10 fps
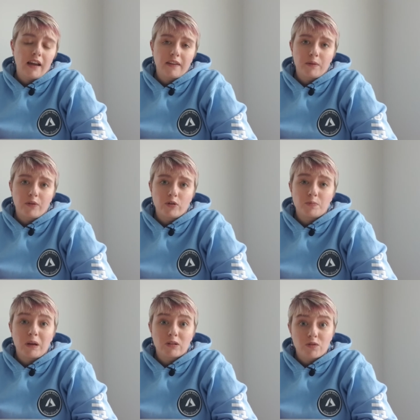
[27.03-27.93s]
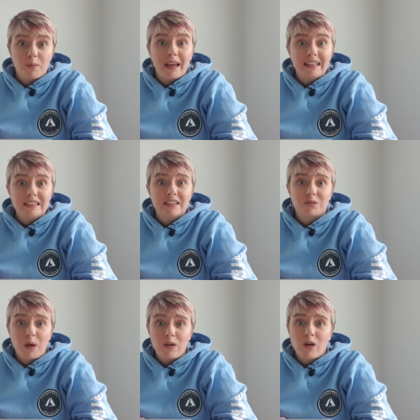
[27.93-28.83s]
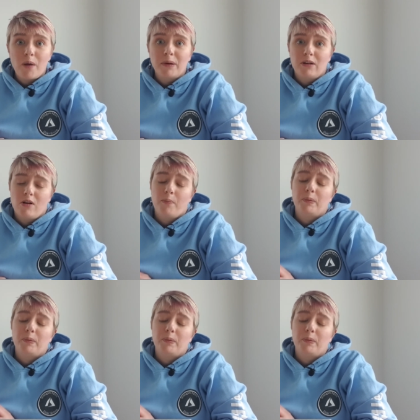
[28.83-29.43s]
I think we've got speakers from England as well coming up.